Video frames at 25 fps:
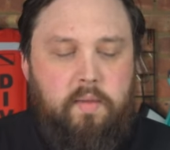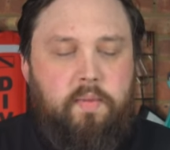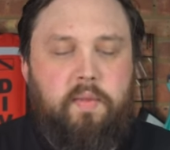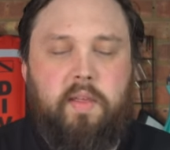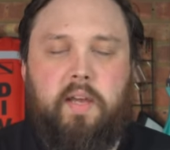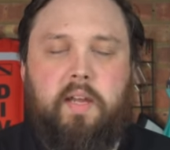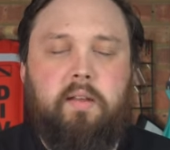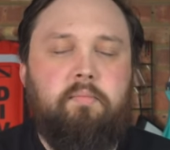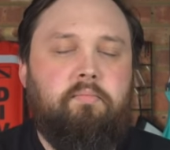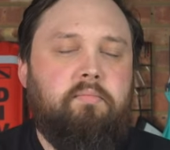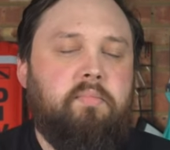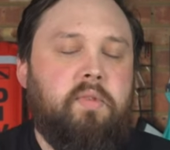
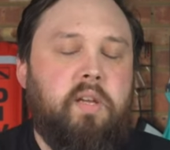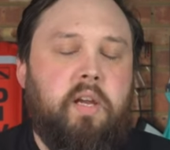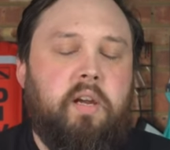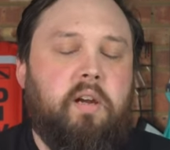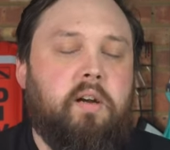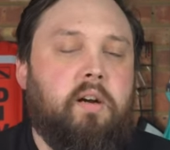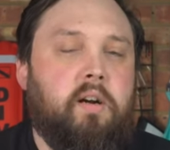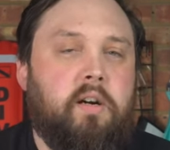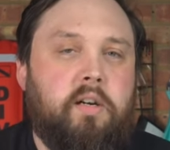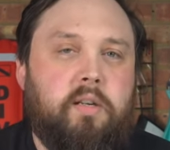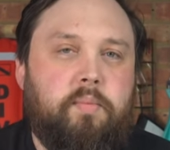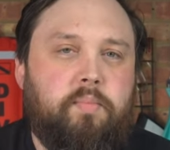then
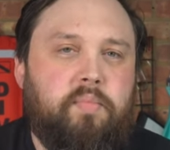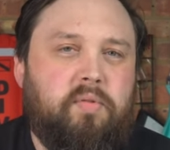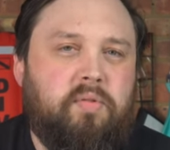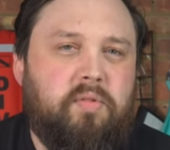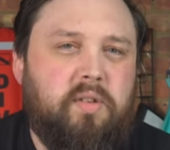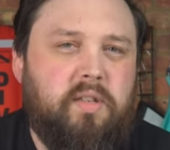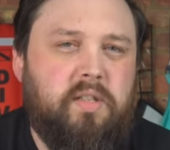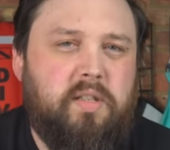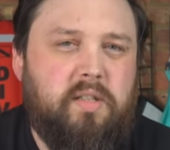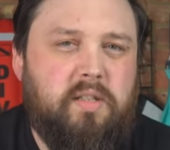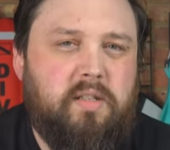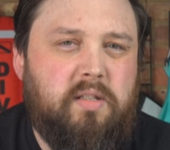yeah, I'd
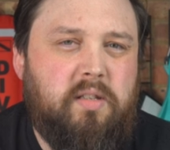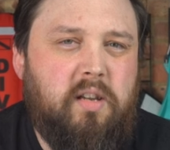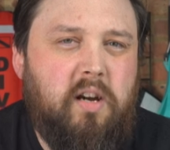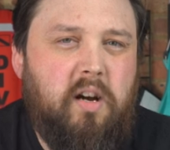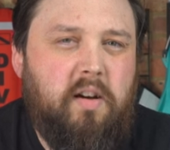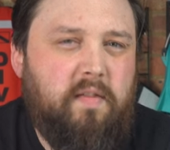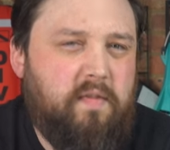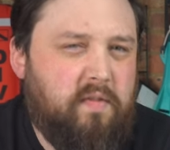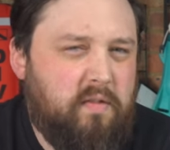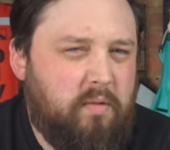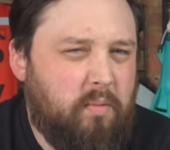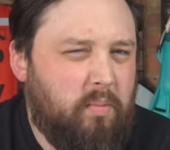probably just
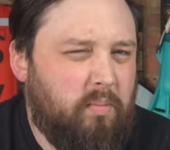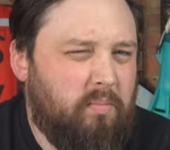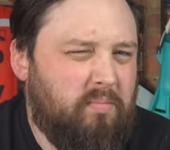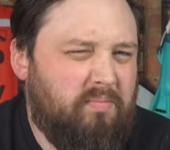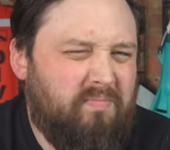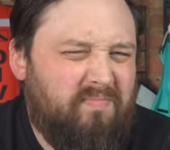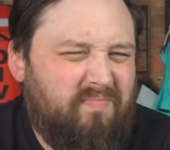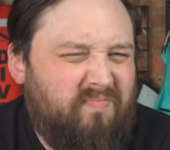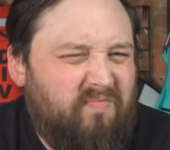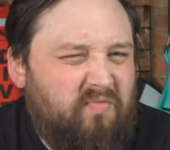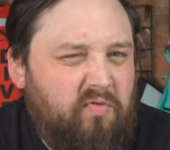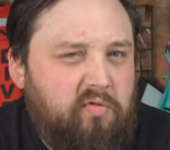start from
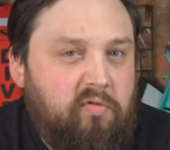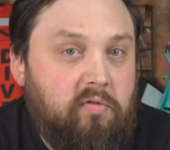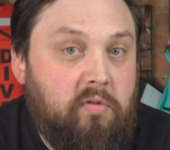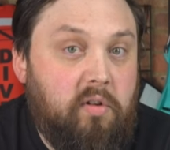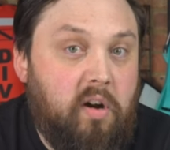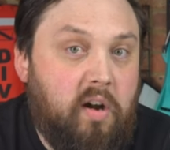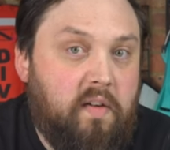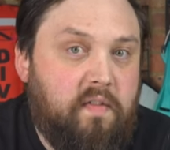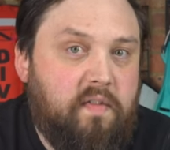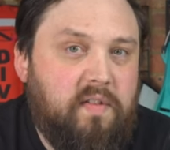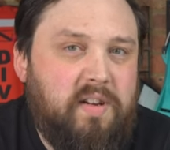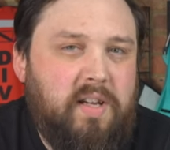
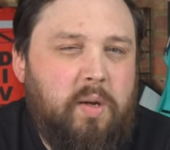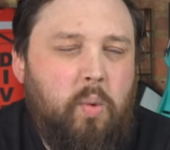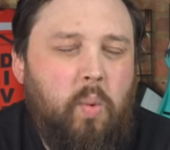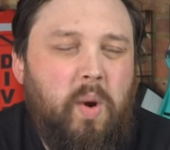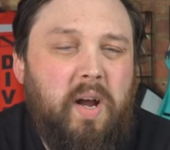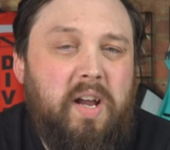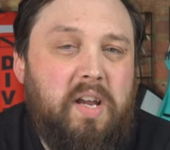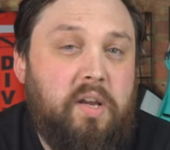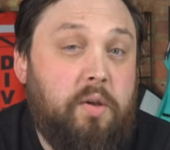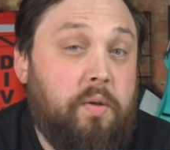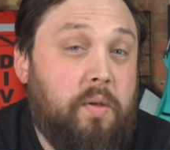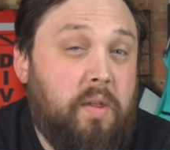roughly
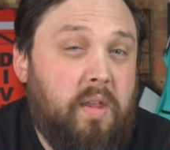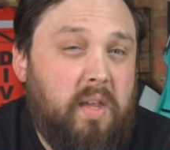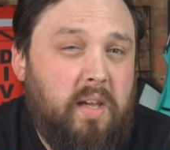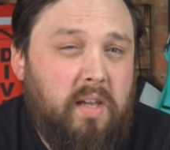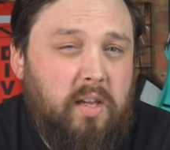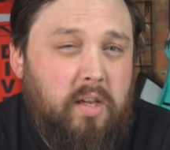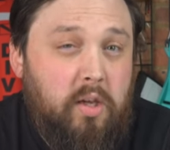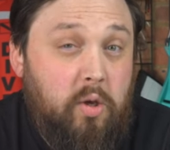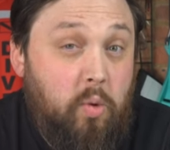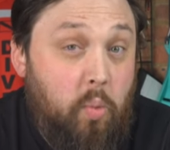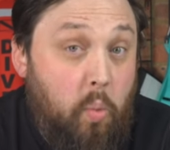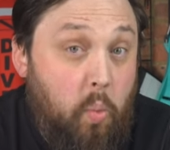where you
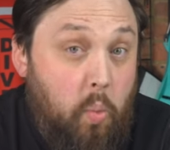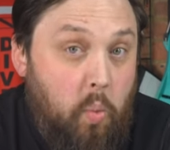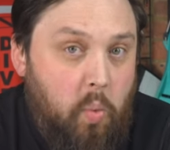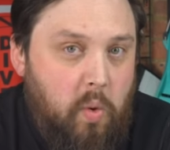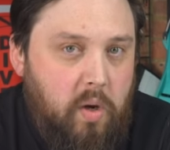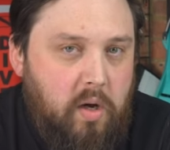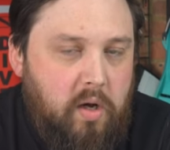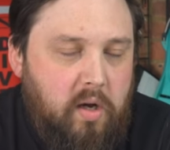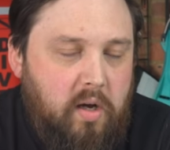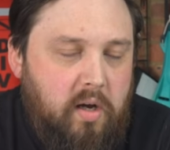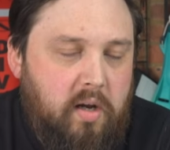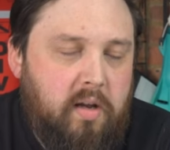think you
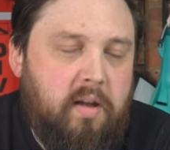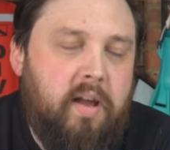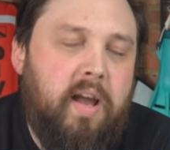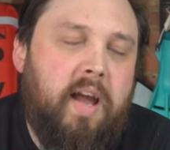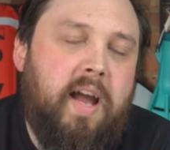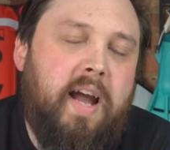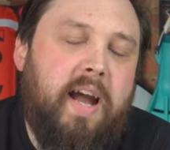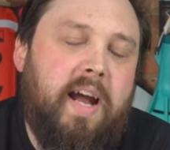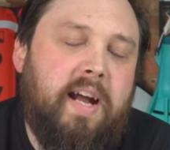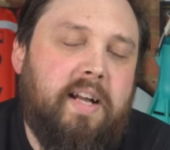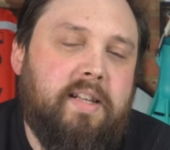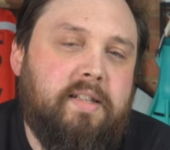were
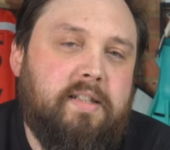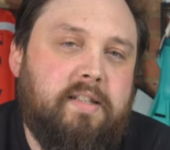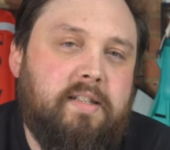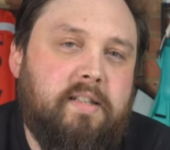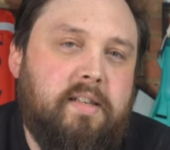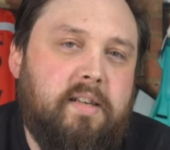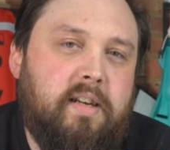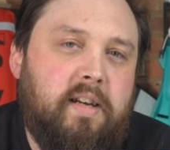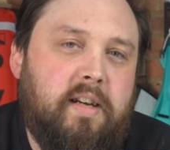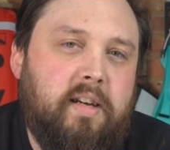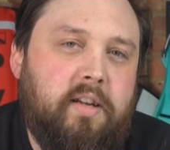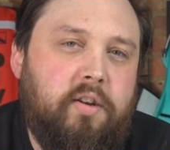and
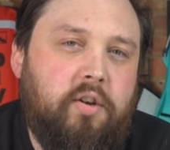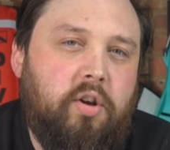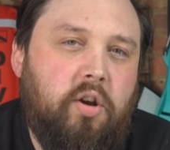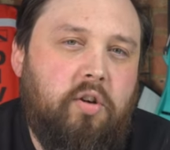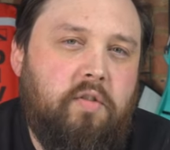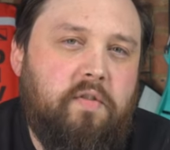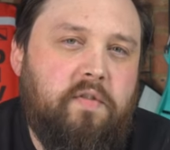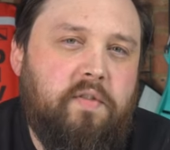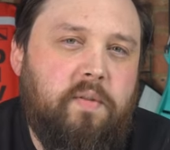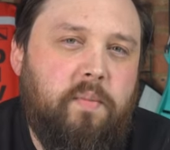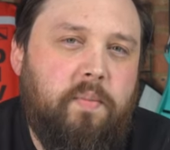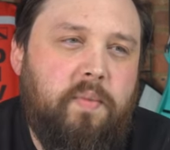
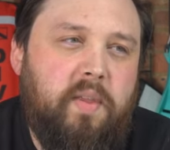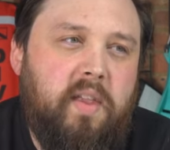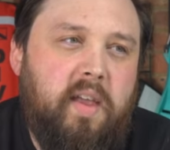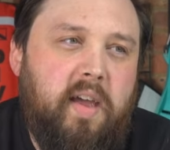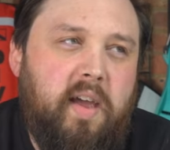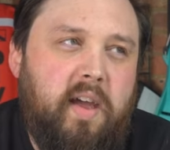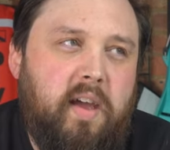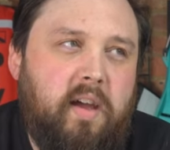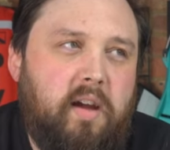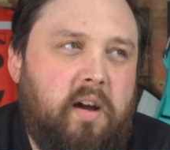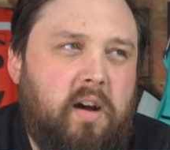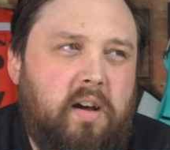go from
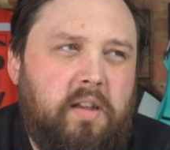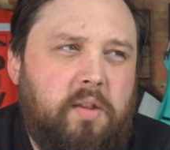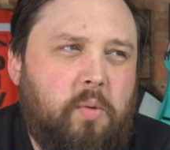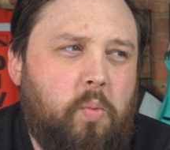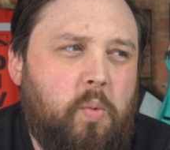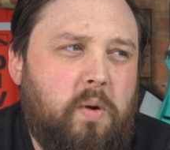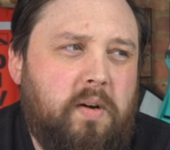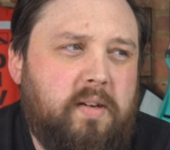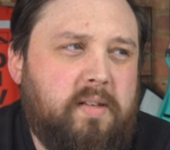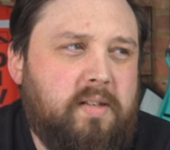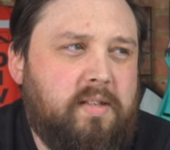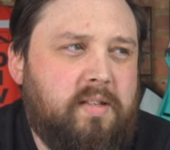there.
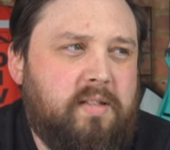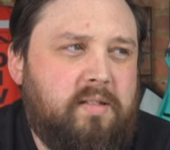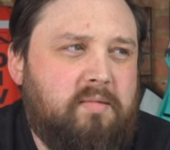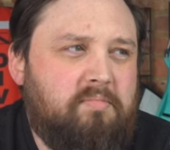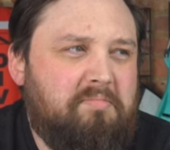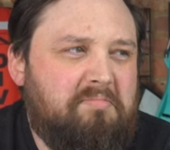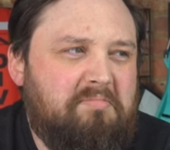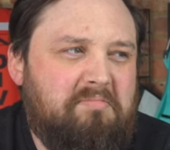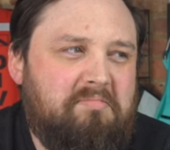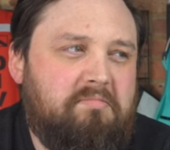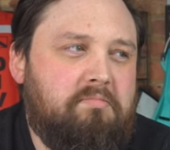Otherwise,